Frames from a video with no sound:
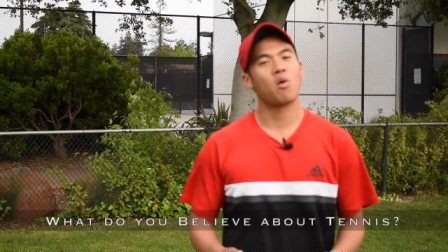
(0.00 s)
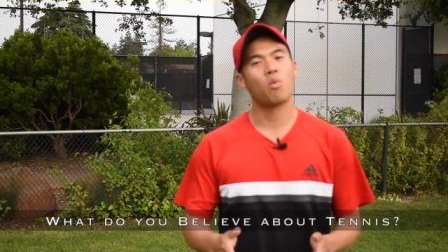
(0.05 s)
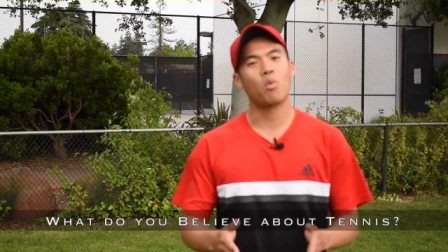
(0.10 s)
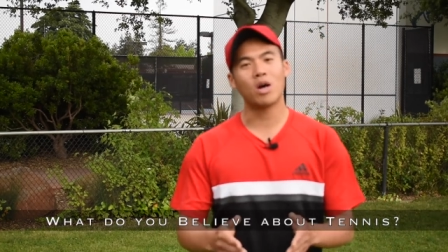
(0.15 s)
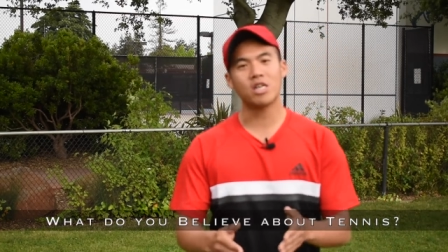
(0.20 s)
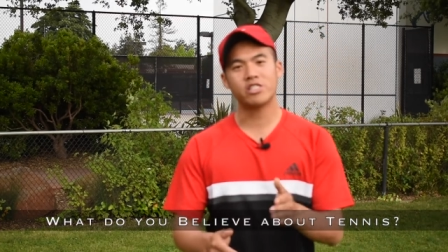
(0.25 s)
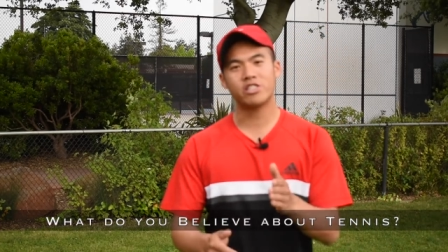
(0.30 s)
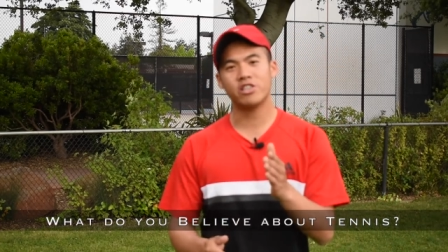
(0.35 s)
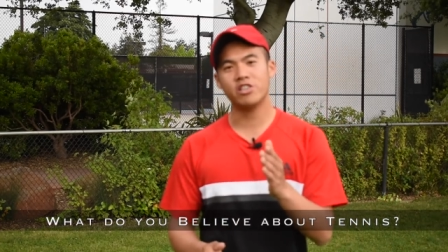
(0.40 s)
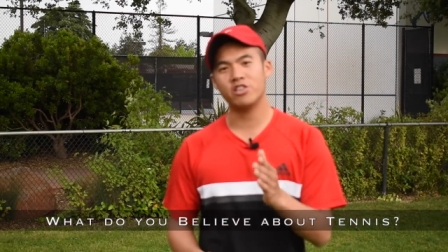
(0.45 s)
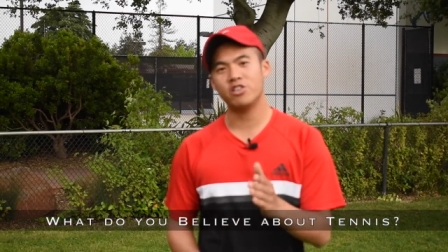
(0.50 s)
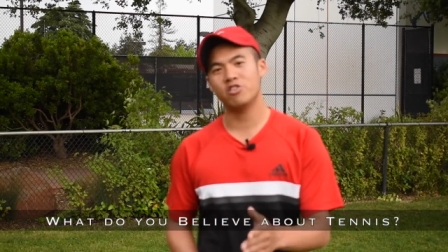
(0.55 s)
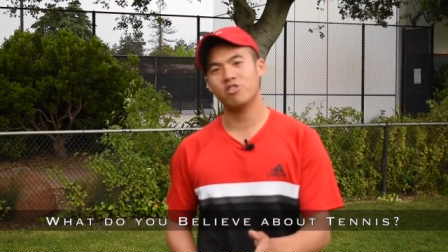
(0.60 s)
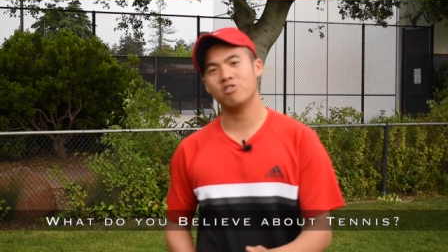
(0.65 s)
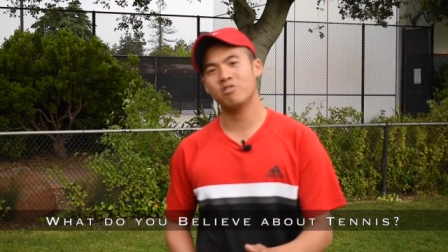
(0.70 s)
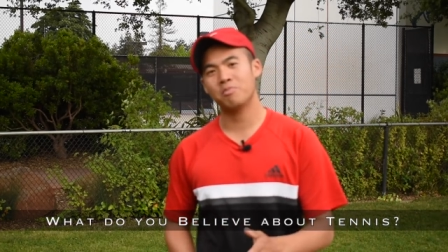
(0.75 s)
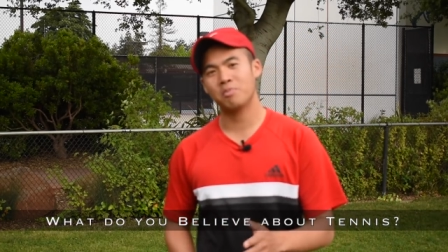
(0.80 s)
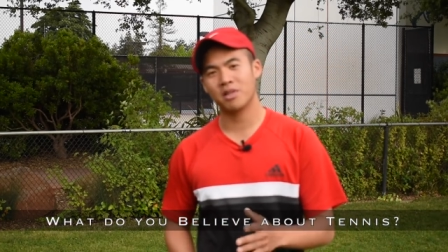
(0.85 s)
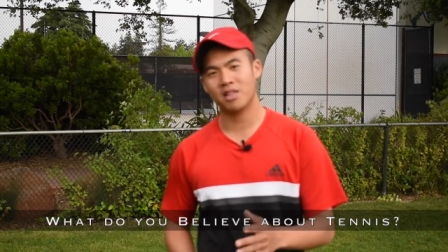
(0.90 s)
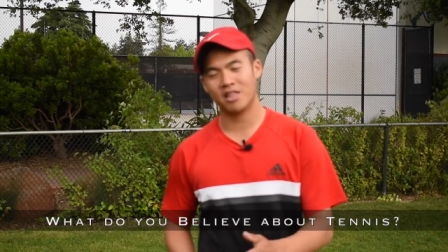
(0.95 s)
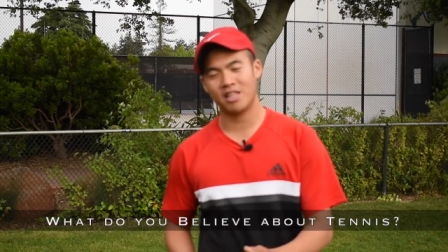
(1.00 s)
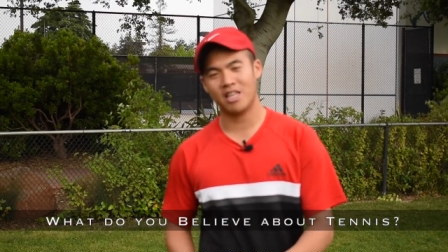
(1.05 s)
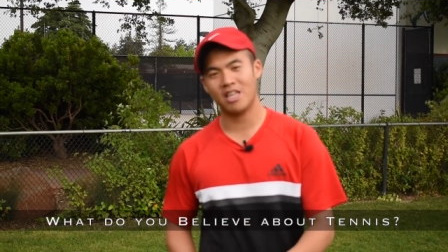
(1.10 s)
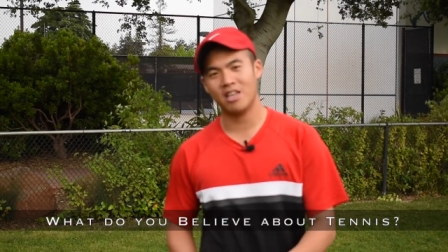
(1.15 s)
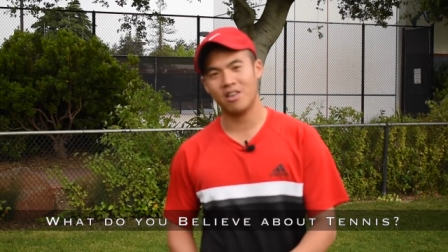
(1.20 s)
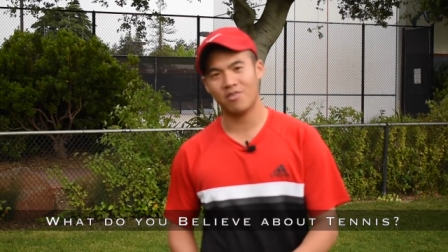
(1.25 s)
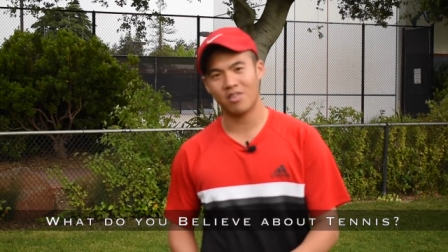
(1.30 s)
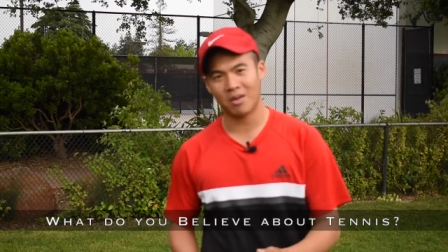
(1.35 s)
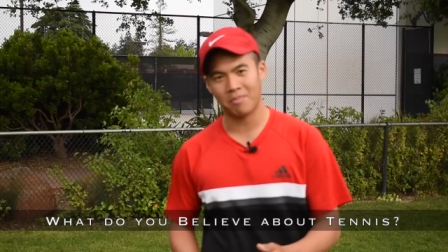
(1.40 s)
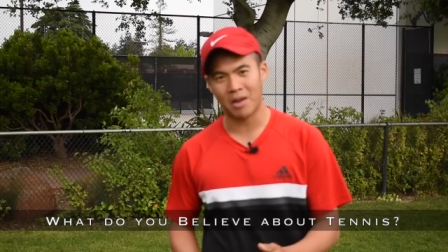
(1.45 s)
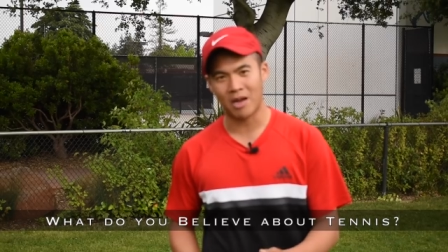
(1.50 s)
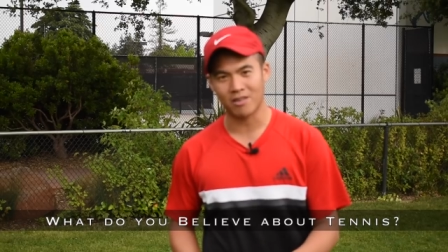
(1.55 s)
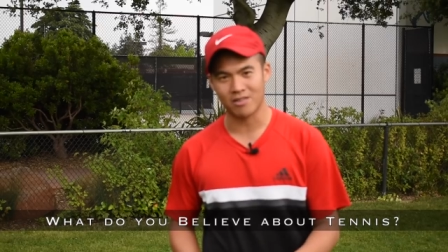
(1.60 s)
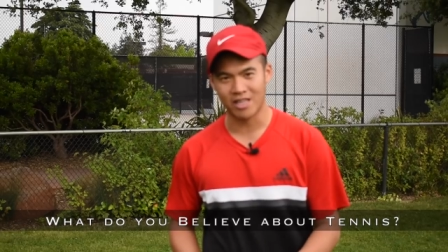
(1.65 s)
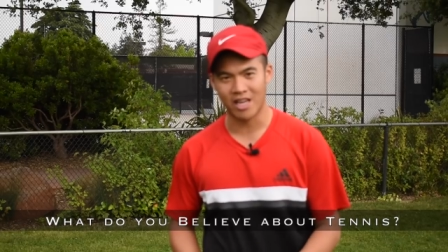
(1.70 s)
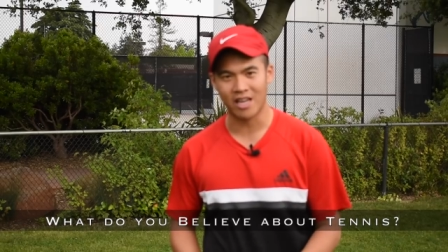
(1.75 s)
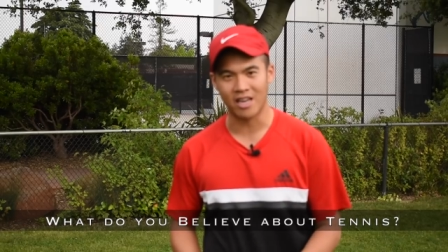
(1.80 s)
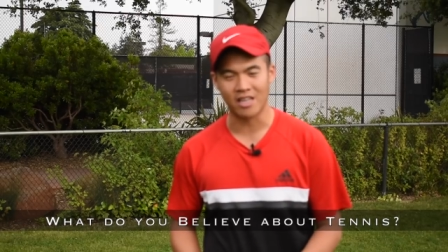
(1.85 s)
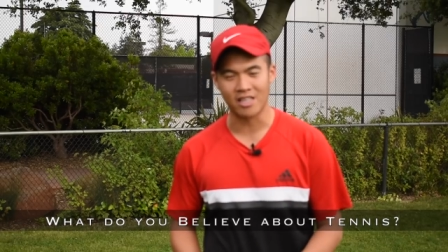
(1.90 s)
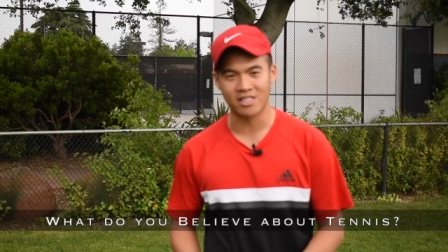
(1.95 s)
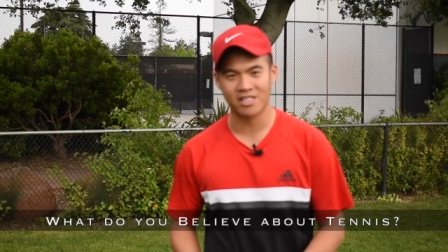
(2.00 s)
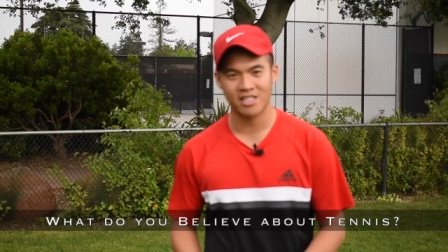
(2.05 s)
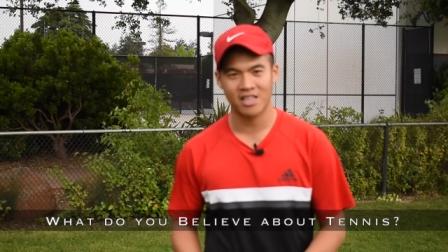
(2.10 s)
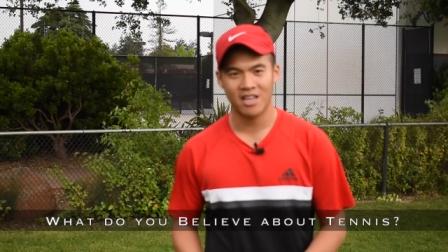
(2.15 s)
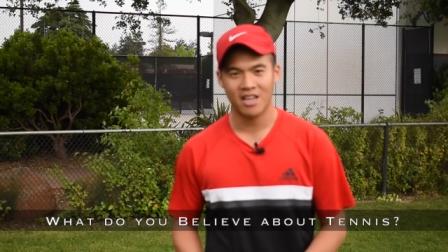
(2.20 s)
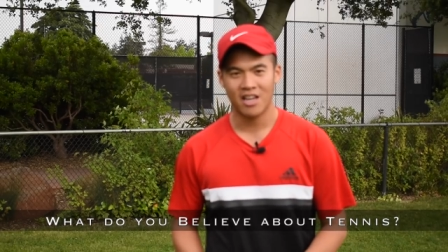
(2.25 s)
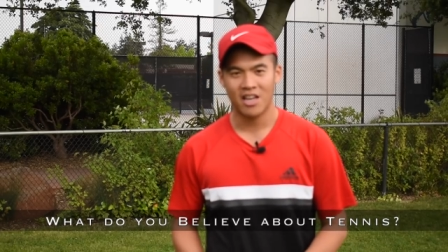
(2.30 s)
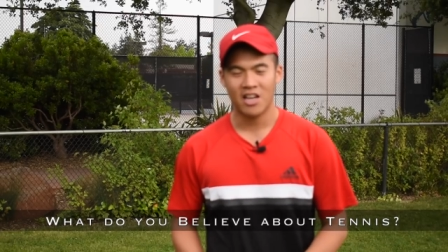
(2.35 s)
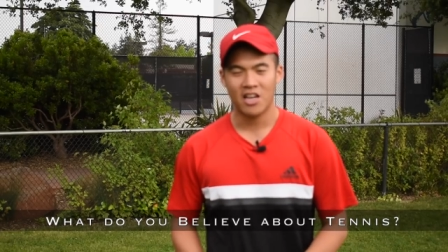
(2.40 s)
what do you believe about tennis?